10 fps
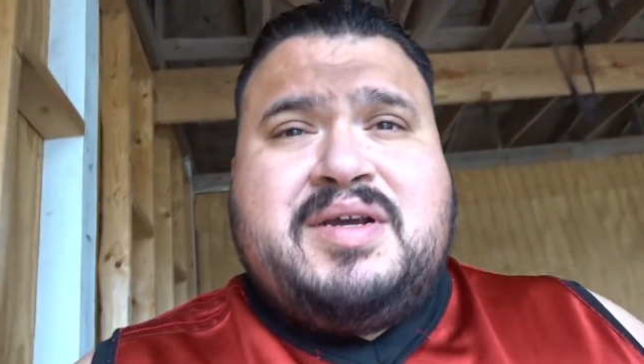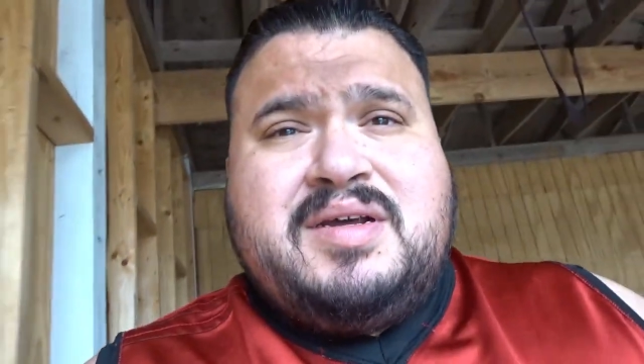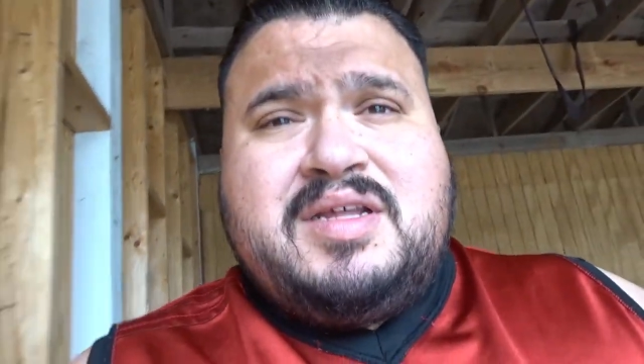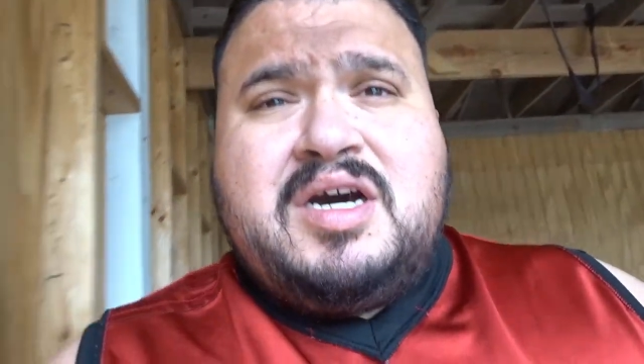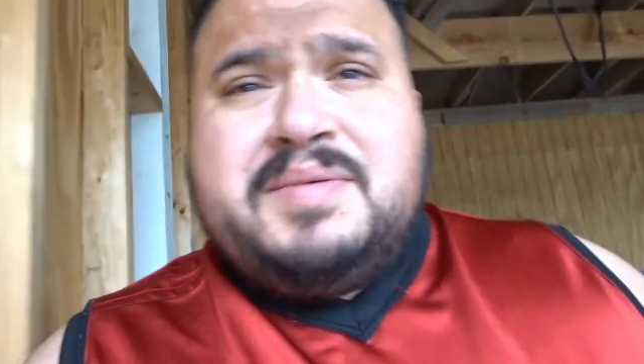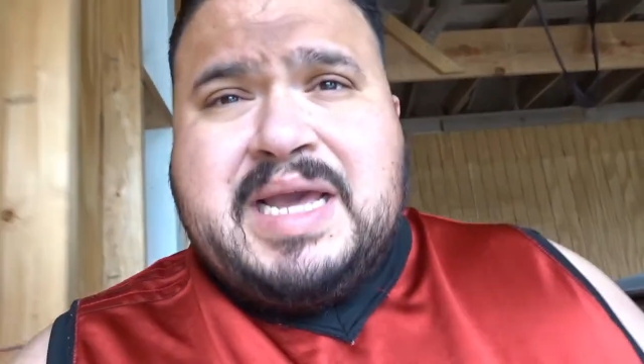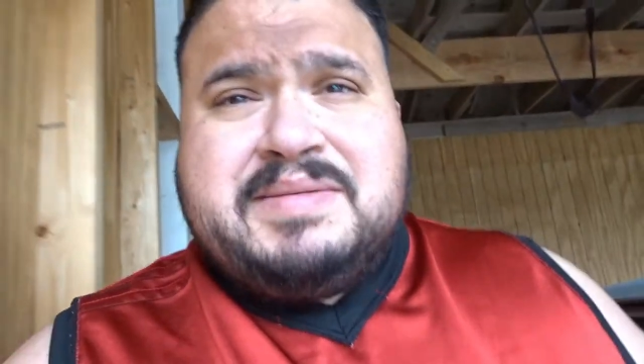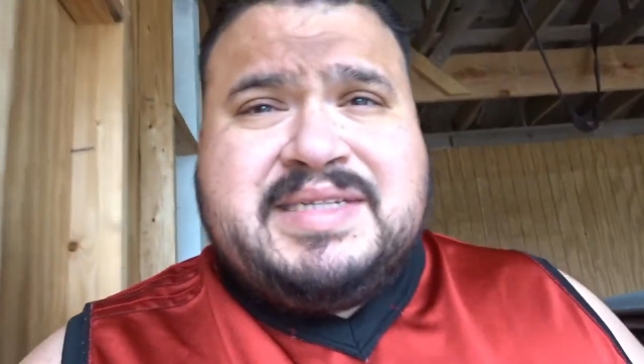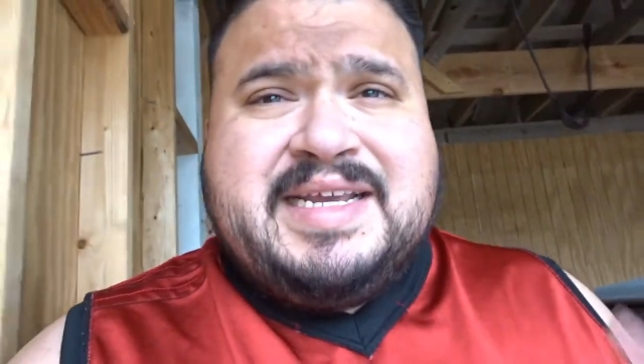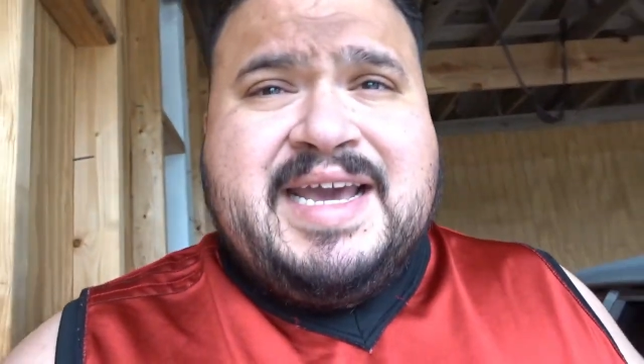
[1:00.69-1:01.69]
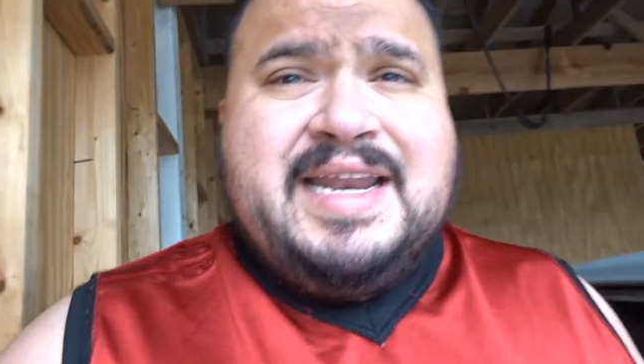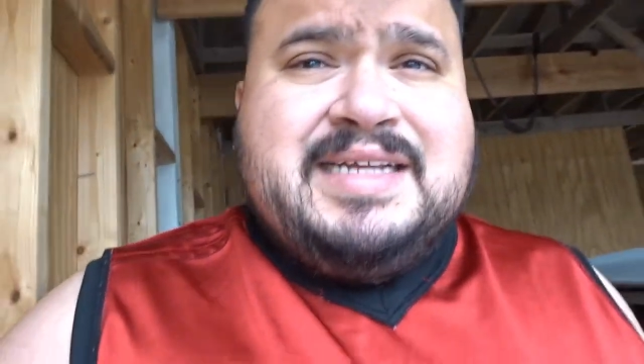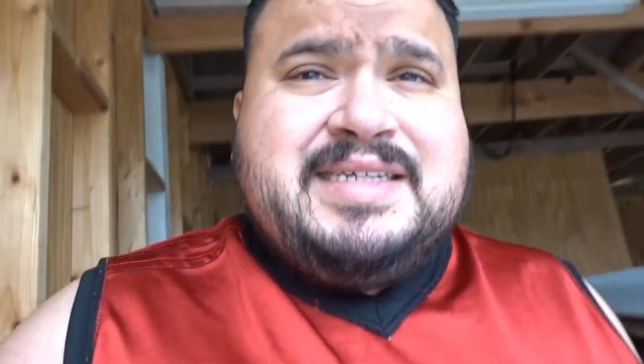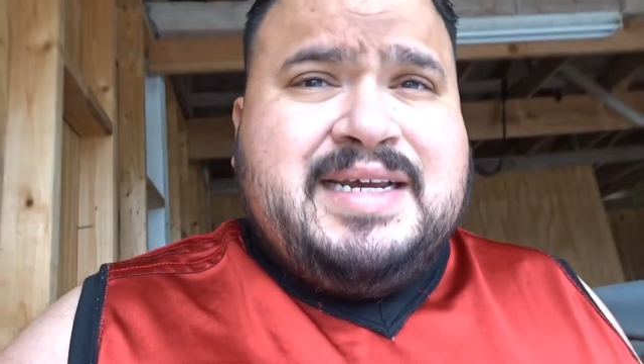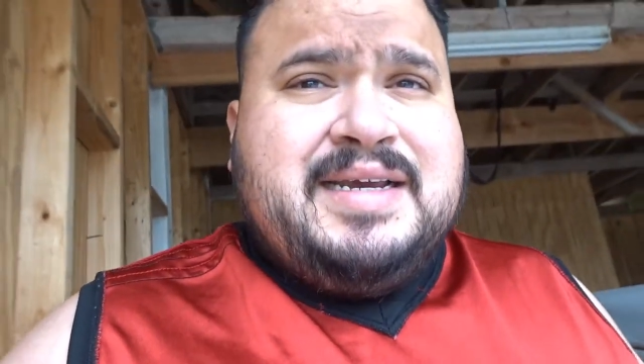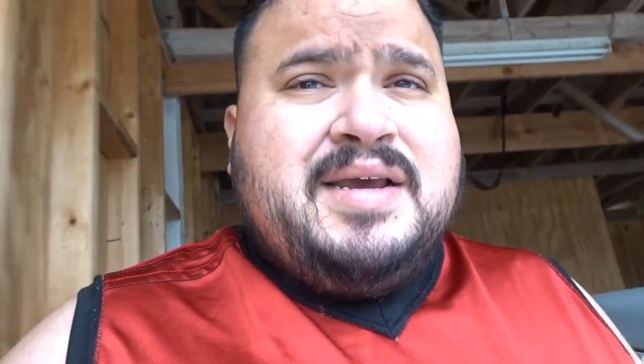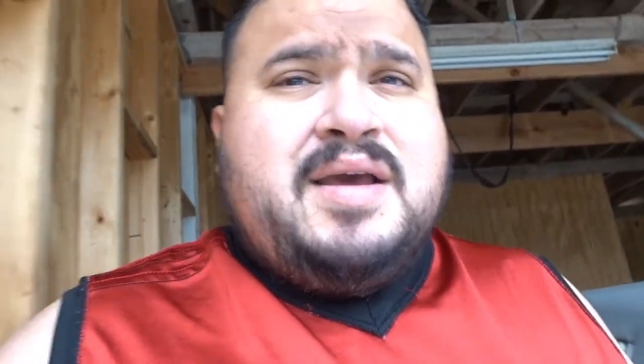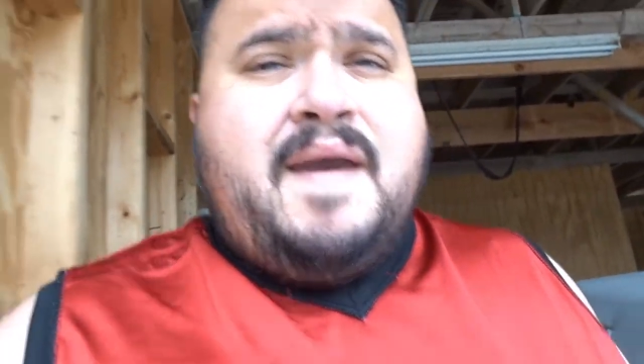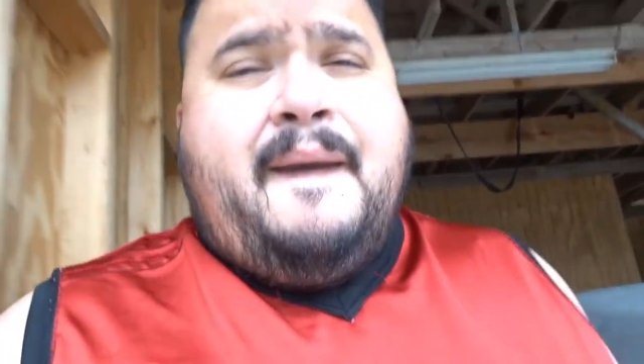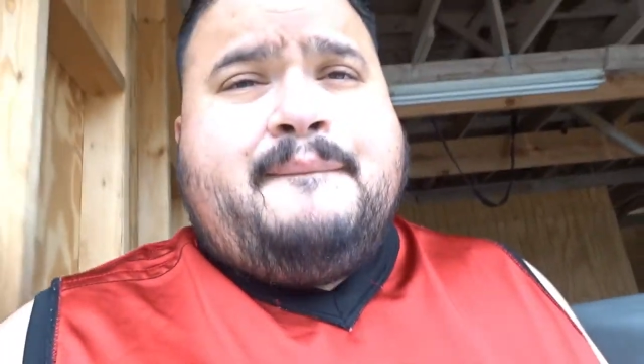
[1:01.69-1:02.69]
the hubcaps in the Cadillac today
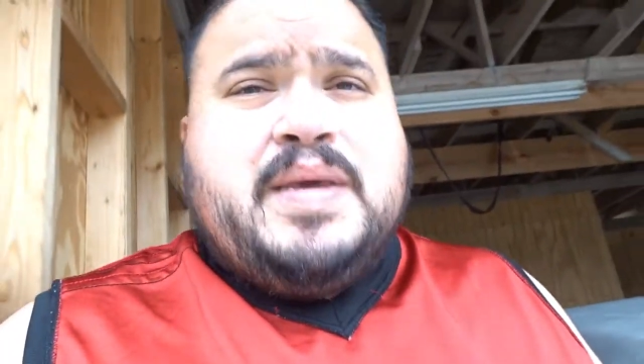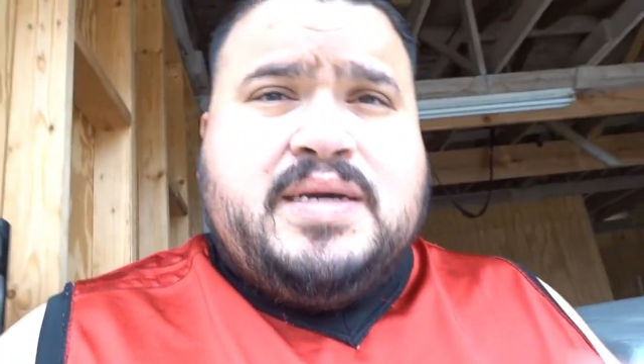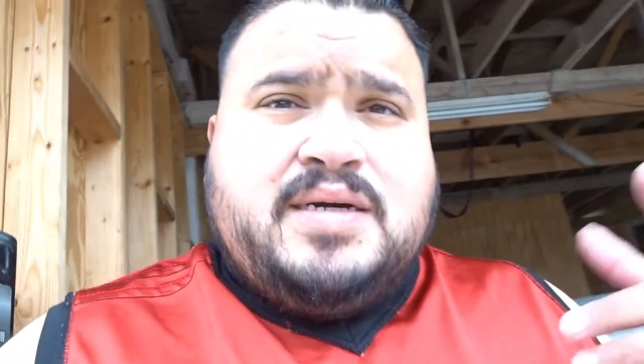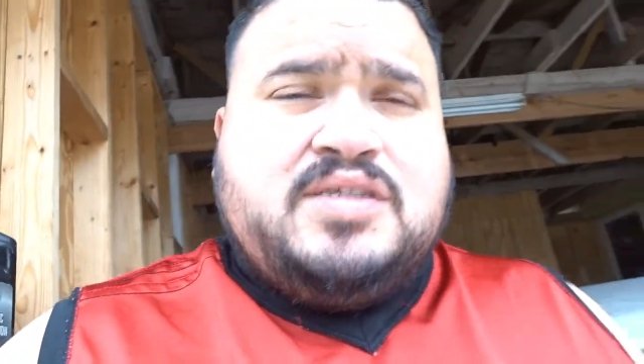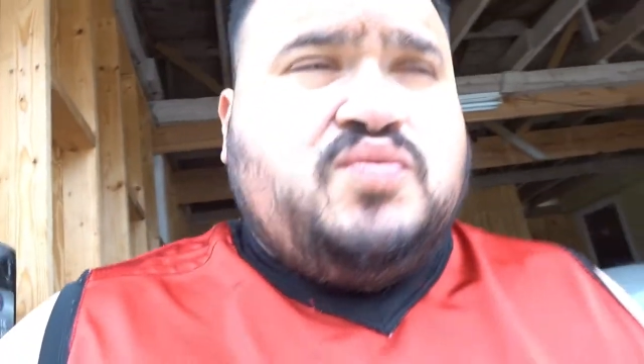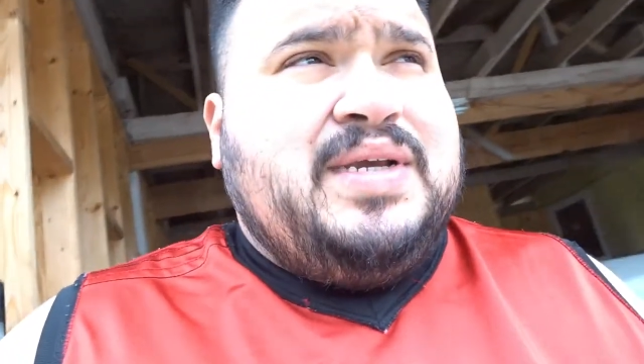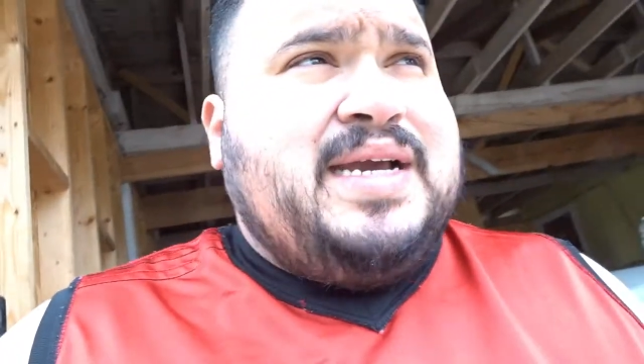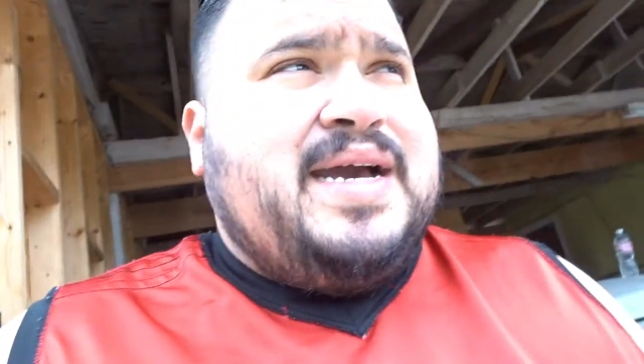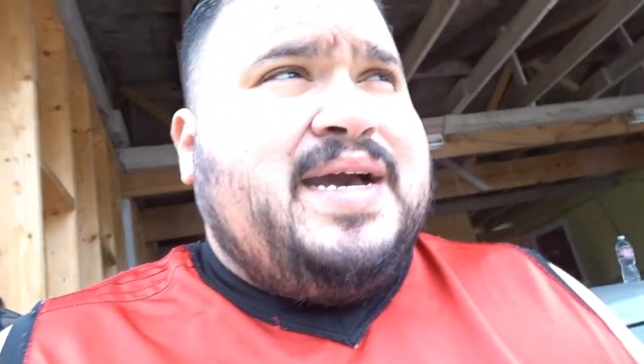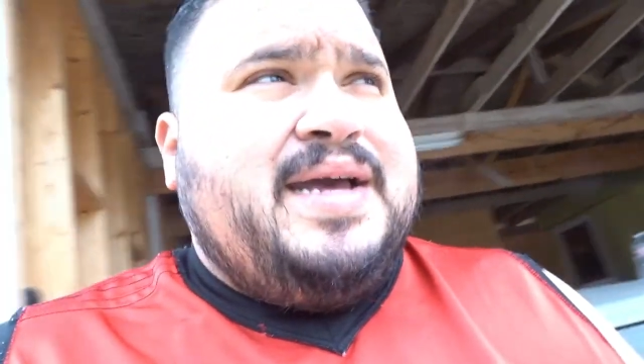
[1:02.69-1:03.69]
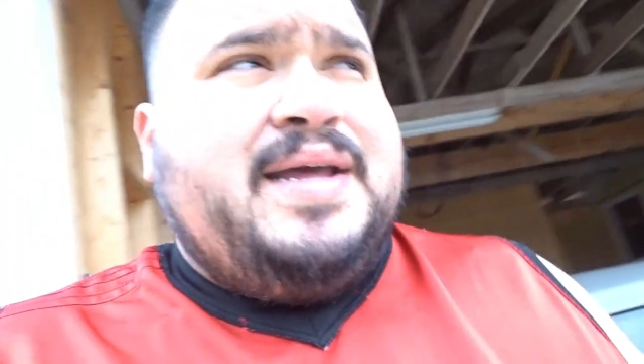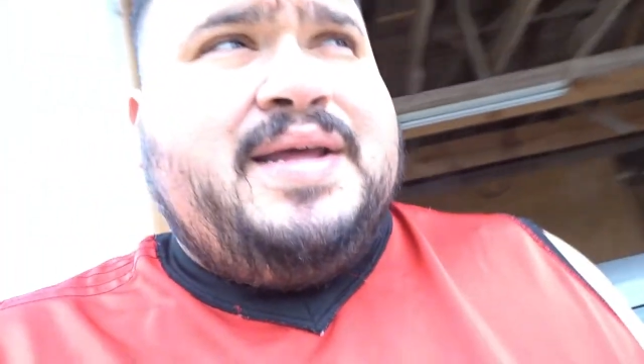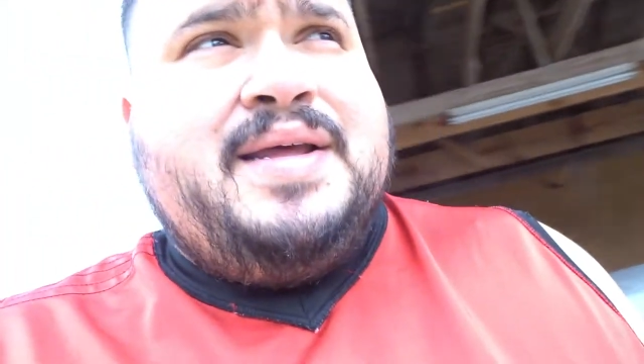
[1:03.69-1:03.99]
because we got